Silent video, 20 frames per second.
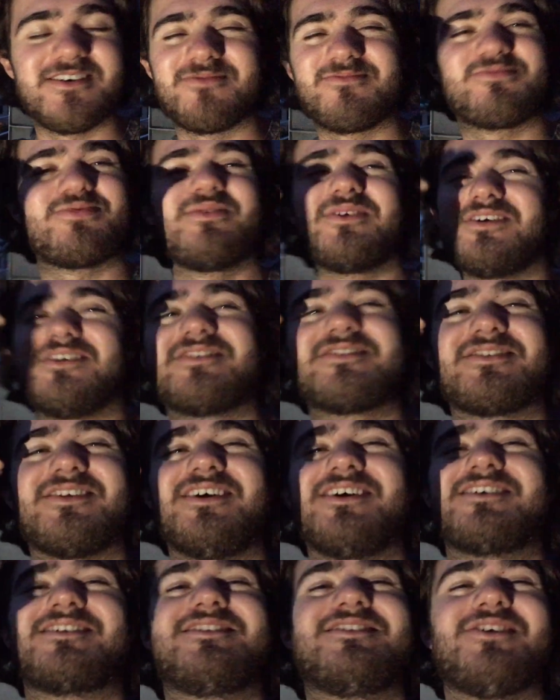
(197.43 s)
Please,
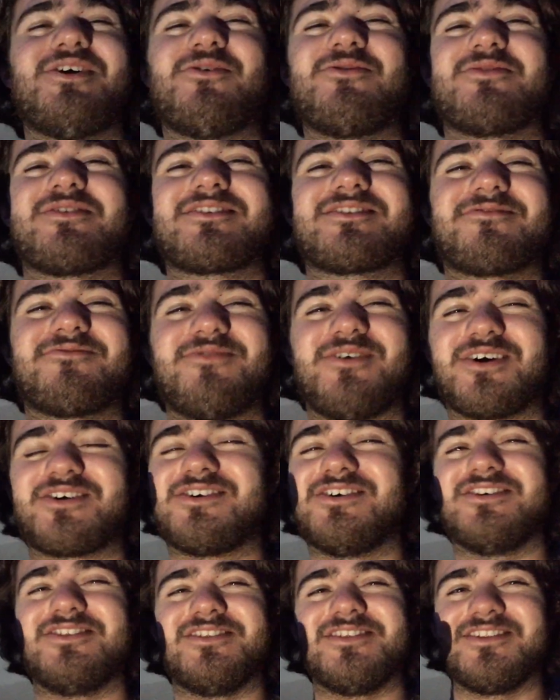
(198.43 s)
like, don't
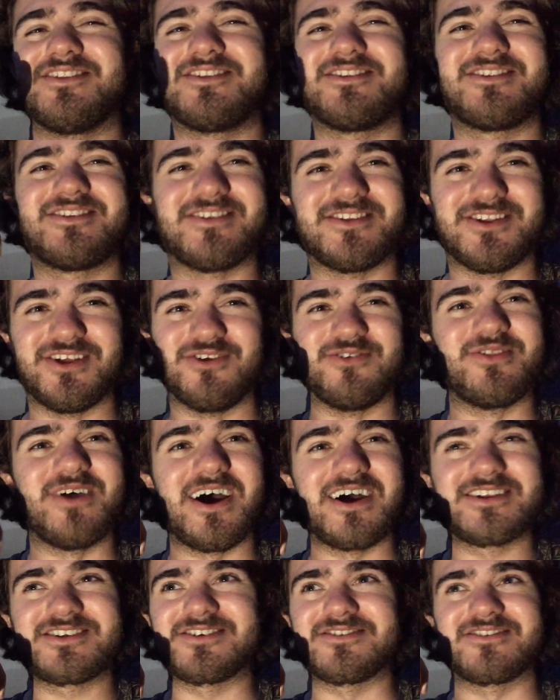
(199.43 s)
fucking do
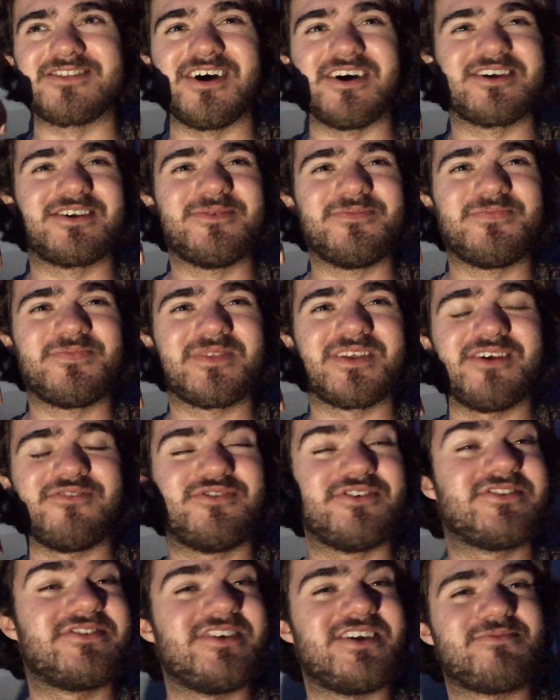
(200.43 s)
that. Just like, if
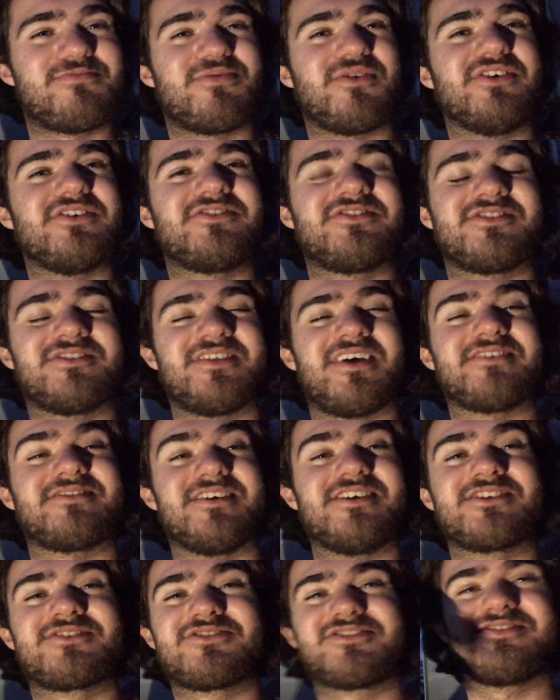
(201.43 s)
you see a person that's
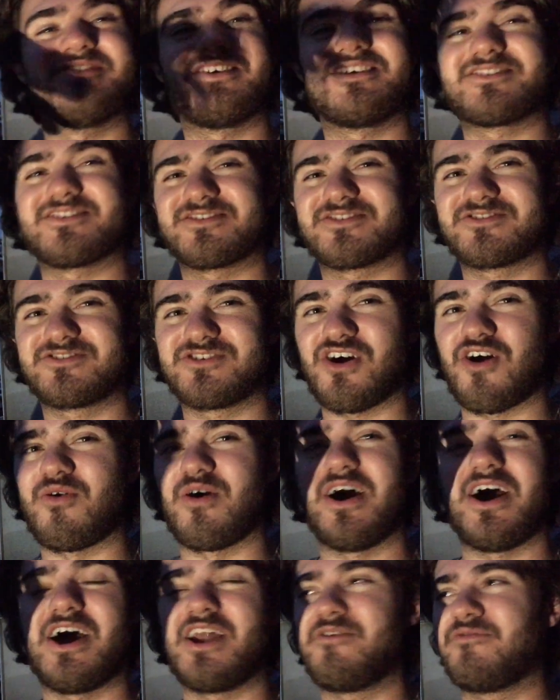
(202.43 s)
interesting, just go
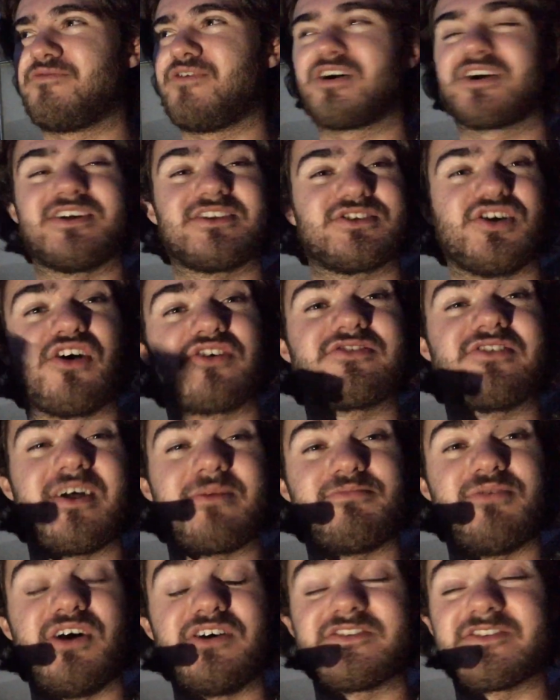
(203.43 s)
ahead and fucking talk to
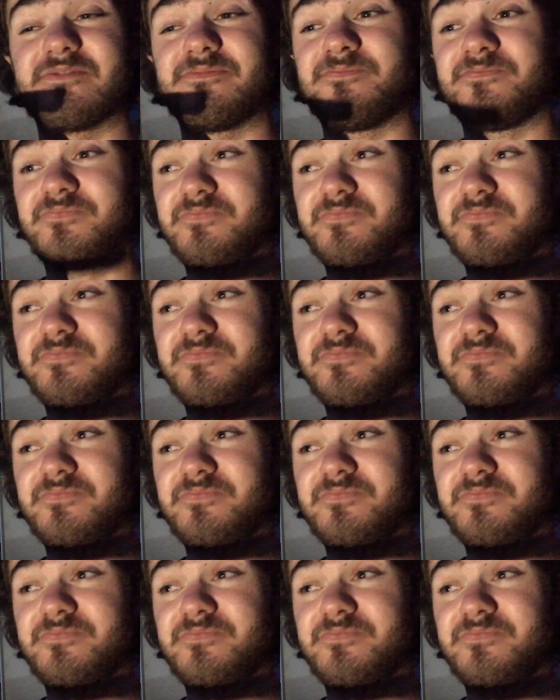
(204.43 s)
that person.